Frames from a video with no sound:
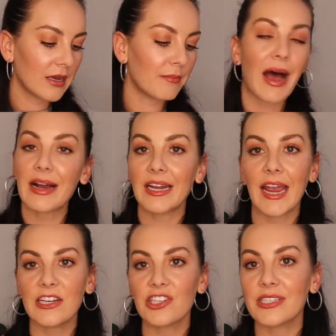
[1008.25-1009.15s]
Marketing
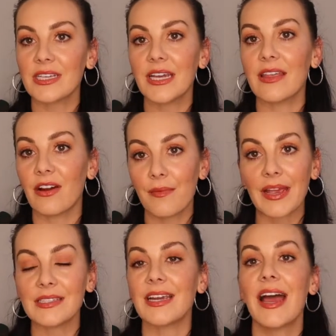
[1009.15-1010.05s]
agency, they're
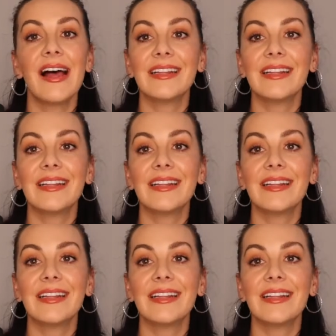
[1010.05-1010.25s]
amazing.